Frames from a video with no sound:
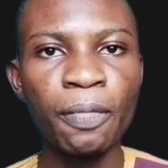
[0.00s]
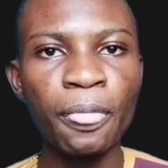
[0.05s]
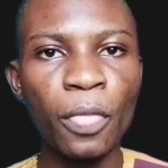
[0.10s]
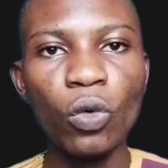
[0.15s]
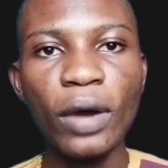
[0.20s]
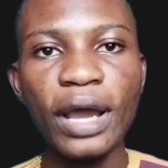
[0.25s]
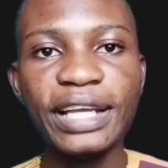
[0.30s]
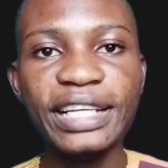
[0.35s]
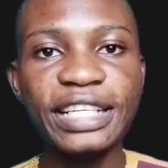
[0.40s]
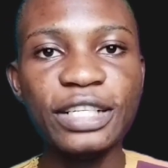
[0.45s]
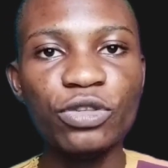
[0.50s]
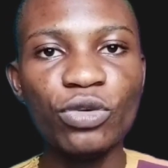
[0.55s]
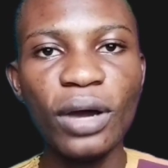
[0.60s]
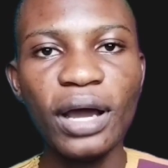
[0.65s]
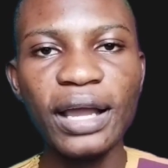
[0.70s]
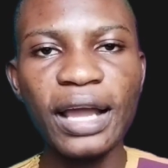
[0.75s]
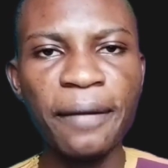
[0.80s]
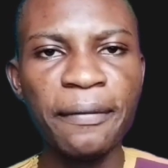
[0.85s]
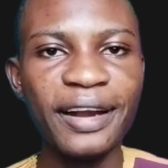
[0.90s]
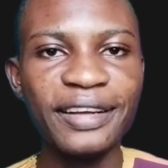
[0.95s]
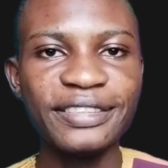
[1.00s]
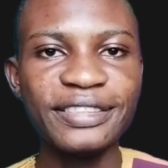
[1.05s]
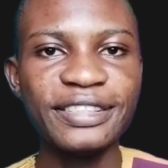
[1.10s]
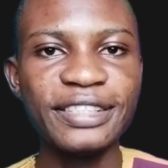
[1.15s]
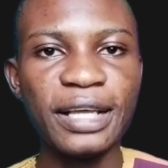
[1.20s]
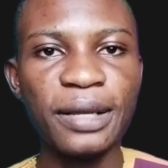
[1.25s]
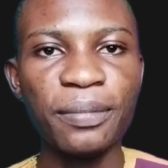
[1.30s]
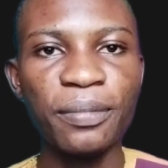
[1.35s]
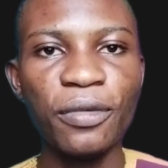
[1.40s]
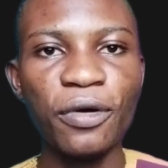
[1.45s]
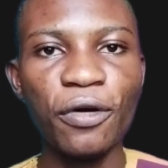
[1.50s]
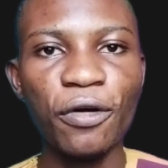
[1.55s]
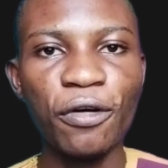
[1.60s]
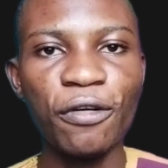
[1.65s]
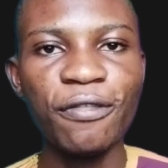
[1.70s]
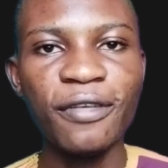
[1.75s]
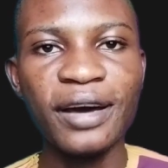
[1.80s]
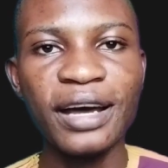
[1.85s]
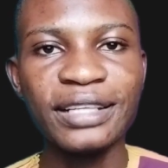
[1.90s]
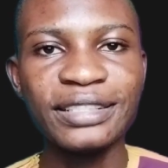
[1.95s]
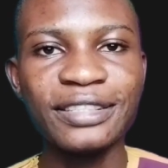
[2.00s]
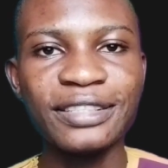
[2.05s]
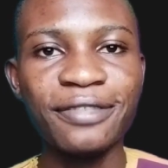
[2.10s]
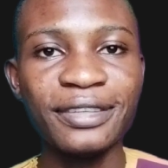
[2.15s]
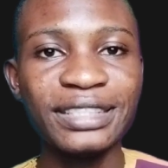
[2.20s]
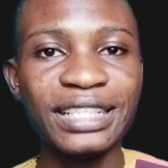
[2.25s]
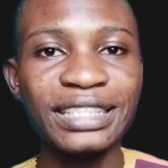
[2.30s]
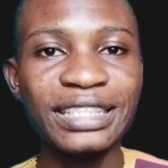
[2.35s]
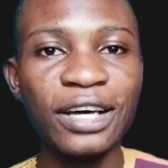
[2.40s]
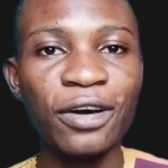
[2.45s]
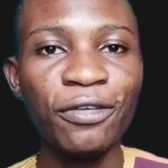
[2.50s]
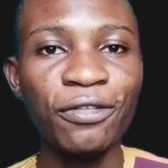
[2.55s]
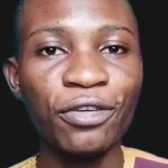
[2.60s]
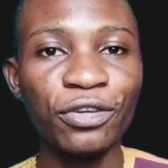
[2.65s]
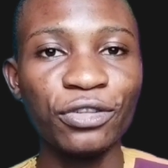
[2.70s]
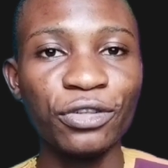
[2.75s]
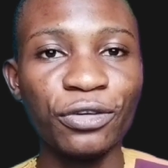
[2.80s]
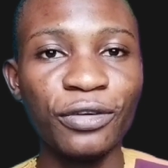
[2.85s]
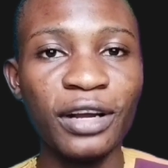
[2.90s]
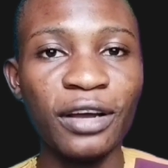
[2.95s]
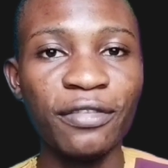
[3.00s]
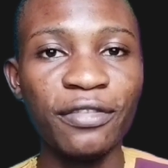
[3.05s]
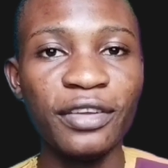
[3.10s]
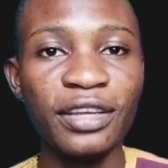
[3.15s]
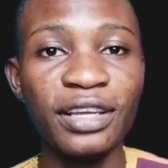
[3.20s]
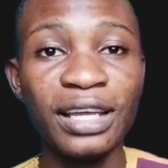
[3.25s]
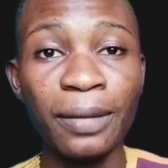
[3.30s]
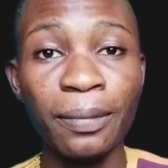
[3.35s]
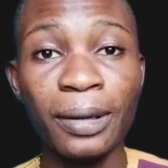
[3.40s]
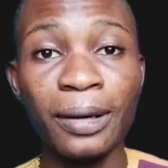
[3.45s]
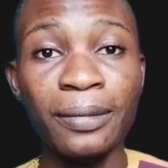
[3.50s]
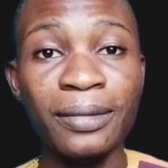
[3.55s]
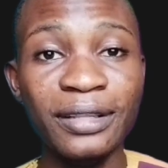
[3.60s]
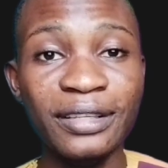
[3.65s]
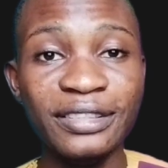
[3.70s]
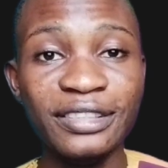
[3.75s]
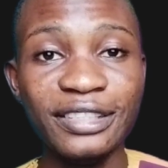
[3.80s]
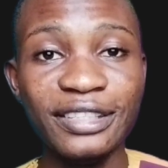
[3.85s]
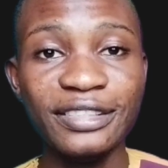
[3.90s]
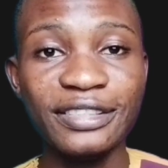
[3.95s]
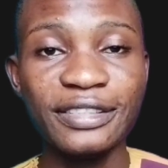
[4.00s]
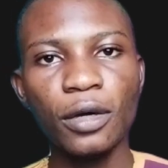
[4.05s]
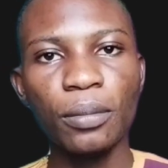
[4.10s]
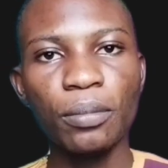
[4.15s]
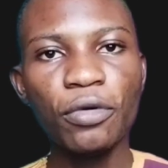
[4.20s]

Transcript: while the dual camera system offers versatile photography capability.